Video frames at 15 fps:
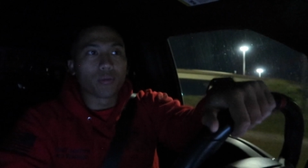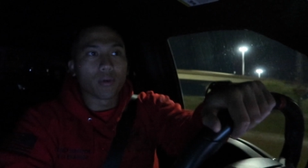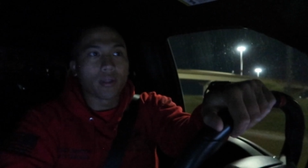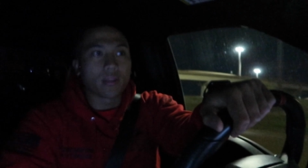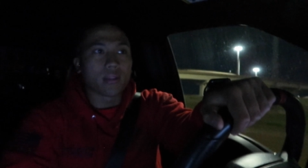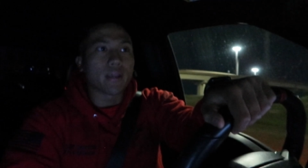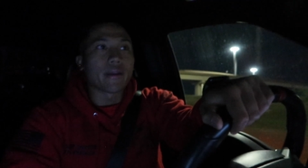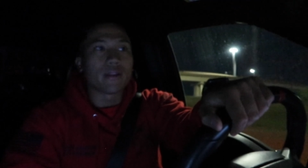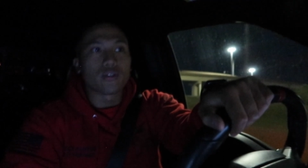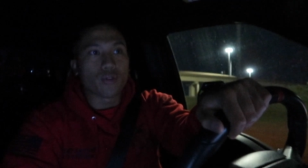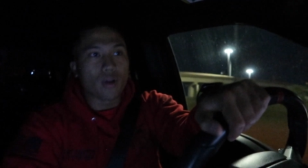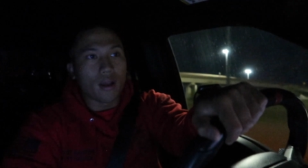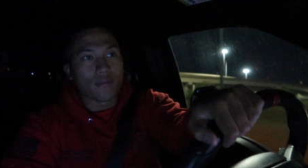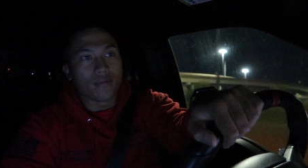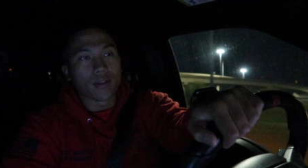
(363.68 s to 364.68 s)
with gate
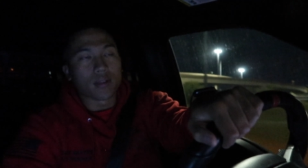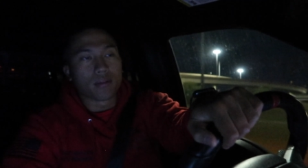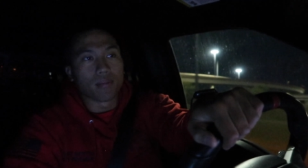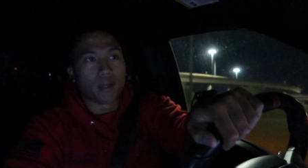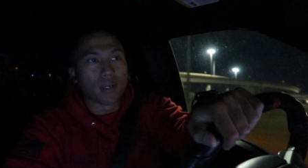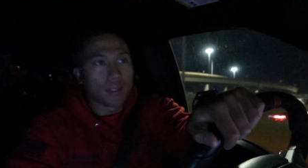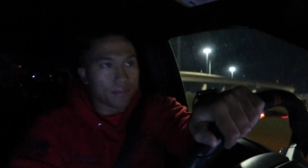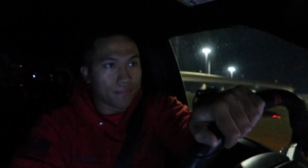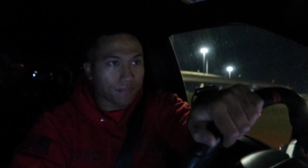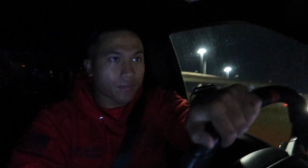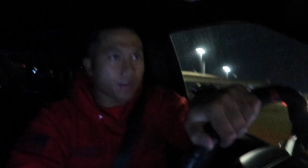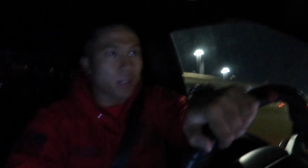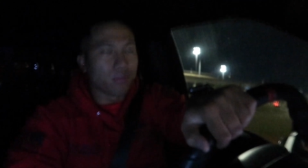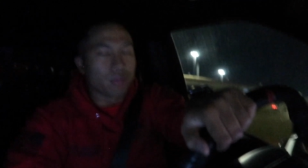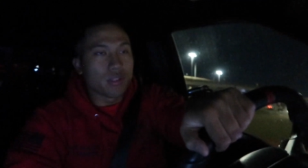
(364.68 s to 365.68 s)
traffic, but
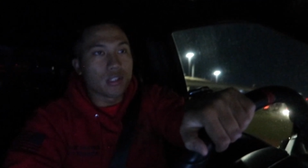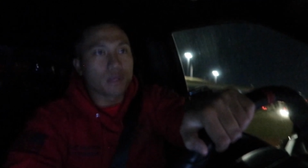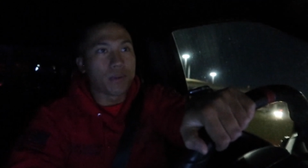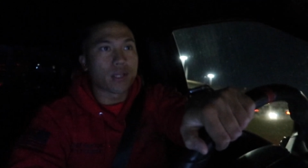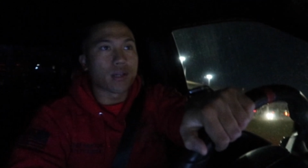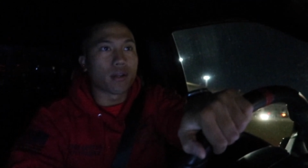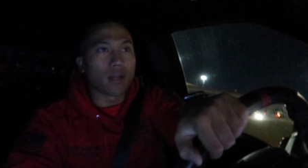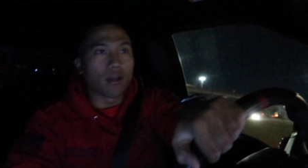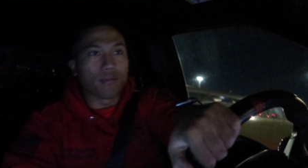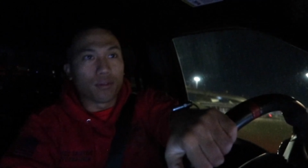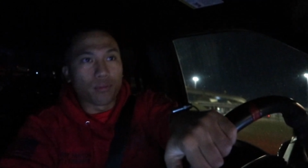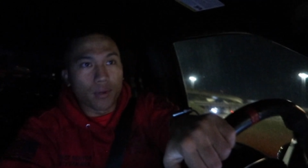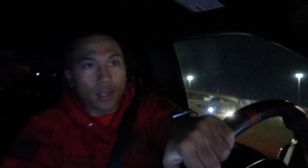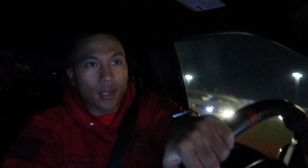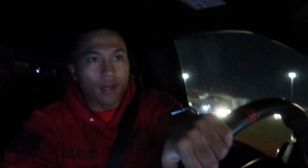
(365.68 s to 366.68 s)
I can't really speak on
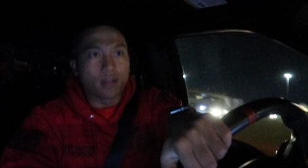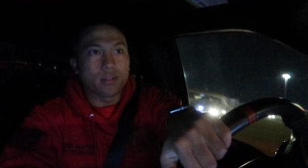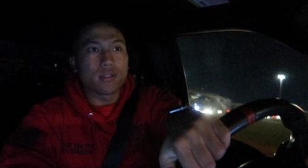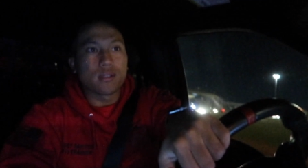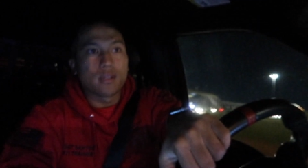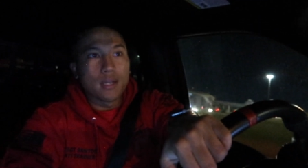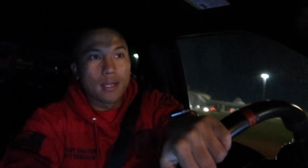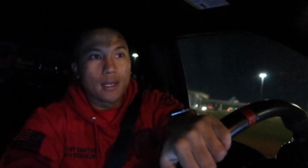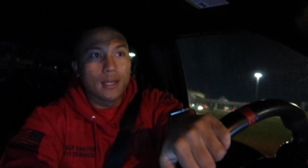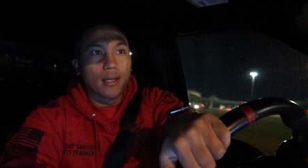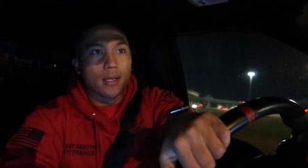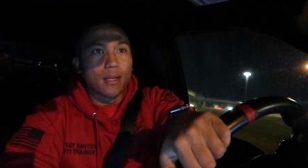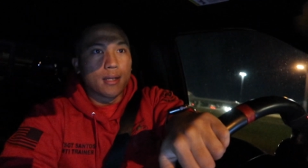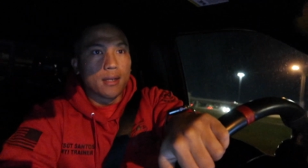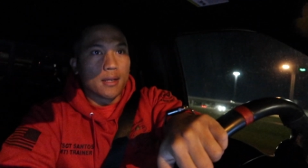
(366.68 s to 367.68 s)
everyone else
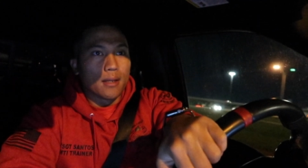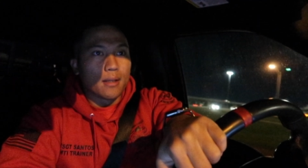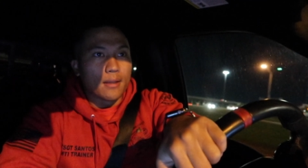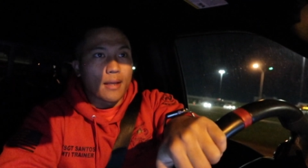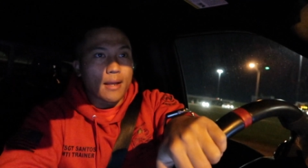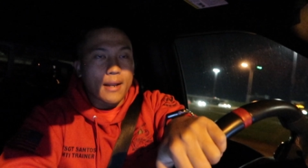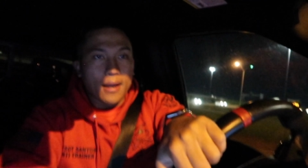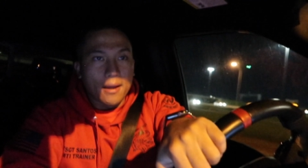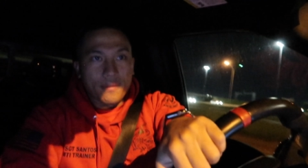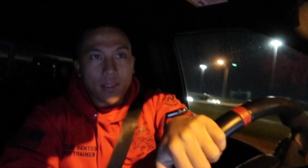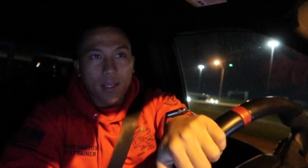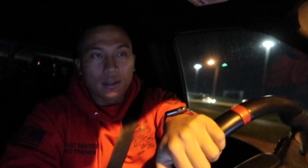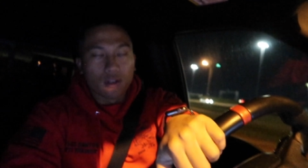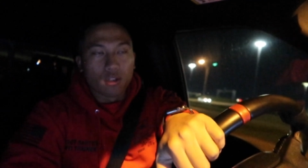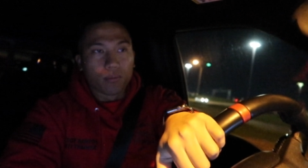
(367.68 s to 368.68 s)
that have
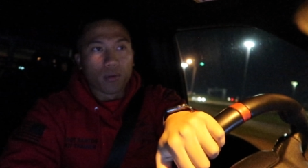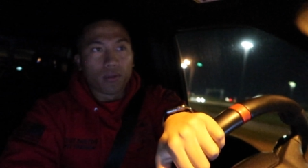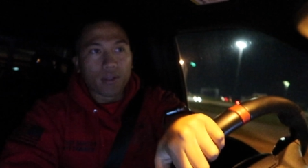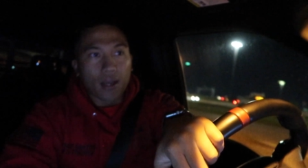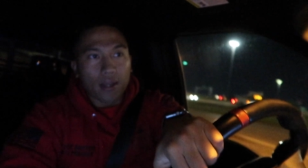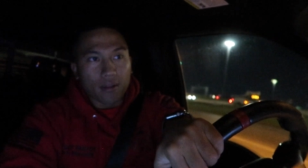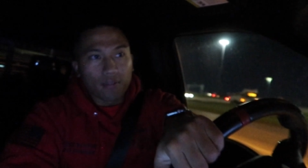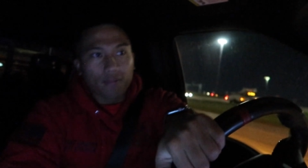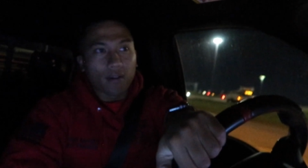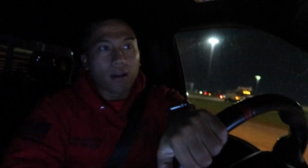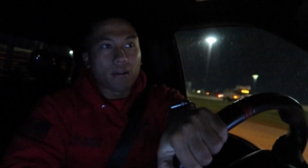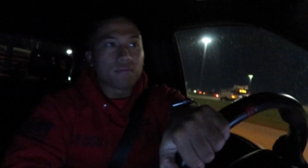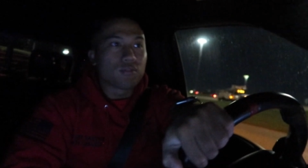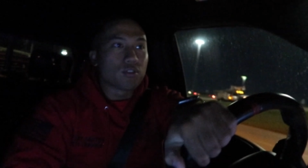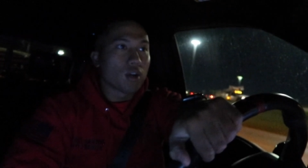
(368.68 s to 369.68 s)
that normal
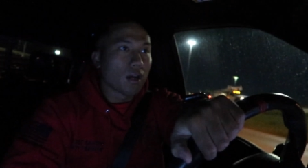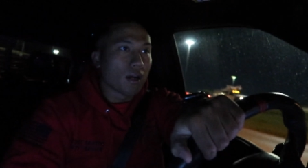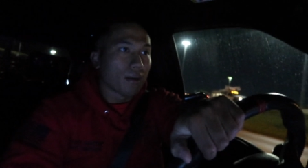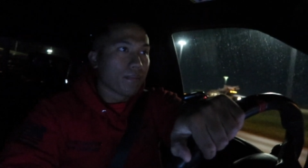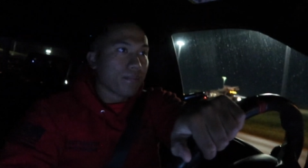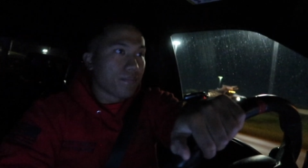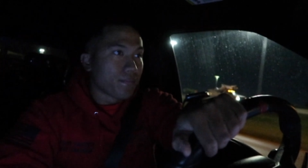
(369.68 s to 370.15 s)
9-to-5 job.